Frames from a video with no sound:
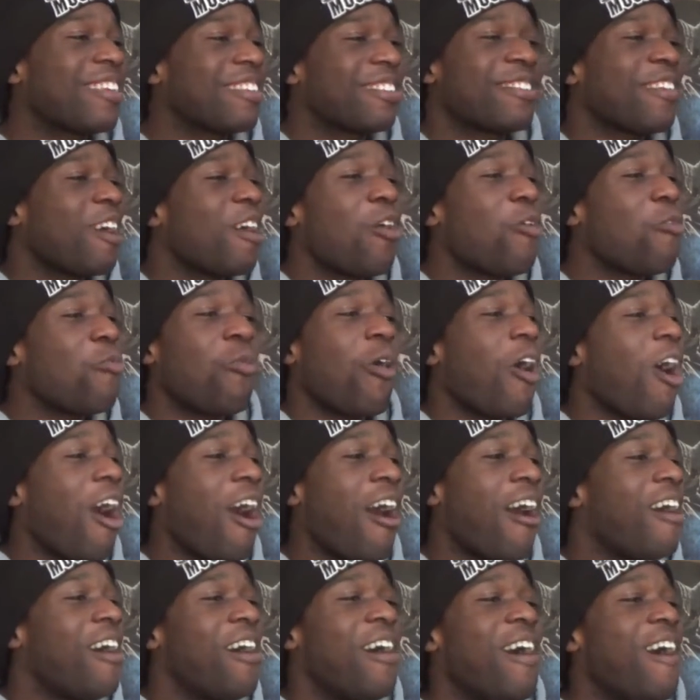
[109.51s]
is so
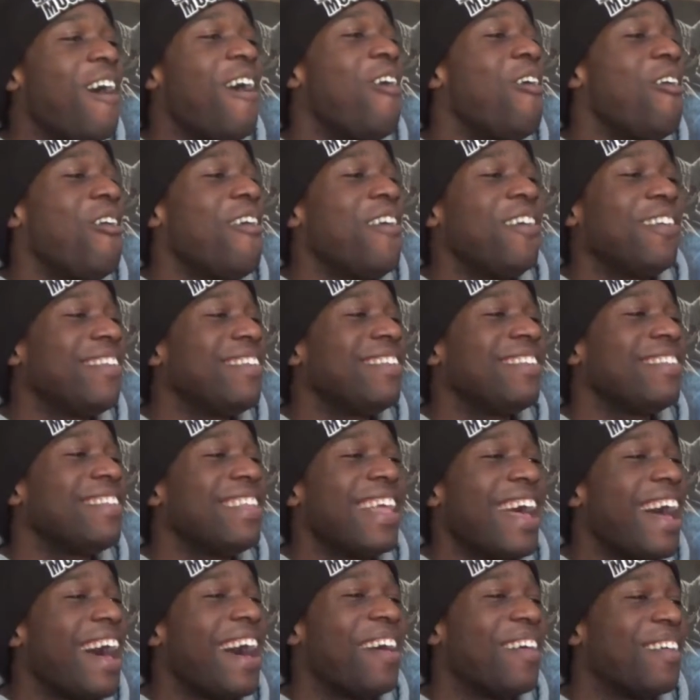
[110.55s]
raw. Oh,
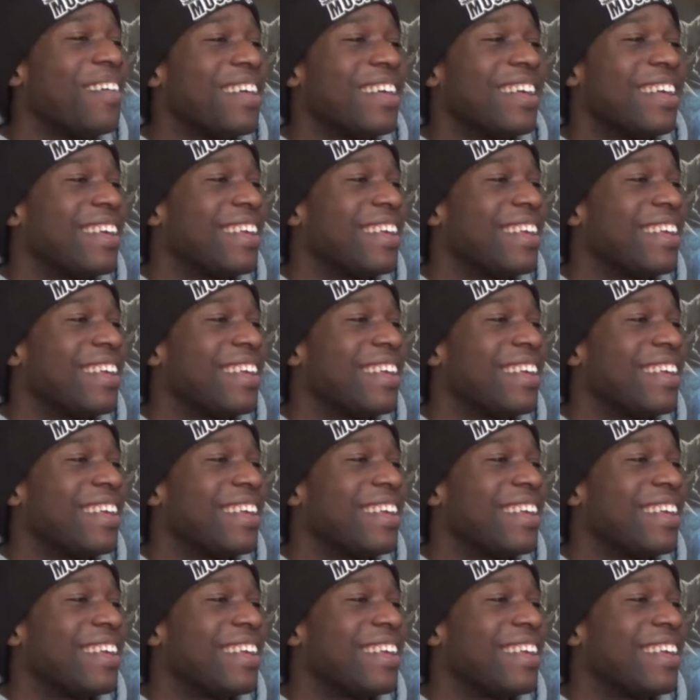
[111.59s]
snap.